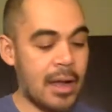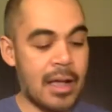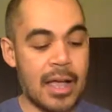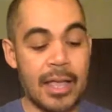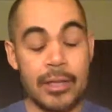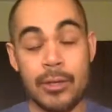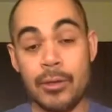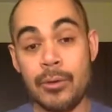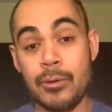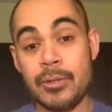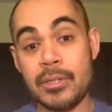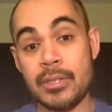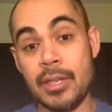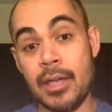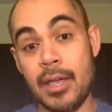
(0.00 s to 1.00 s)
I
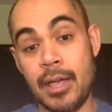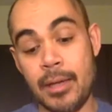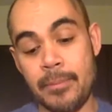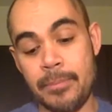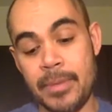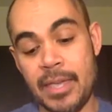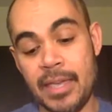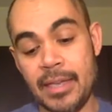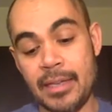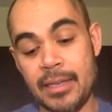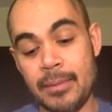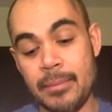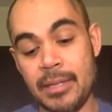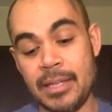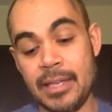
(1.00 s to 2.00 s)
use pink
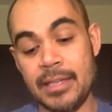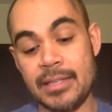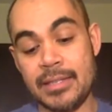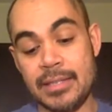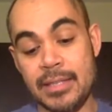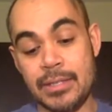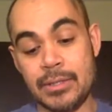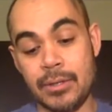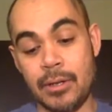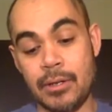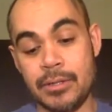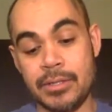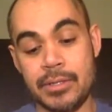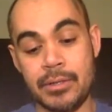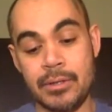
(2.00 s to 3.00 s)
Himalayan sea
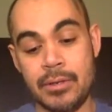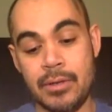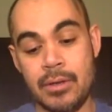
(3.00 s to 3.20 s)
salt,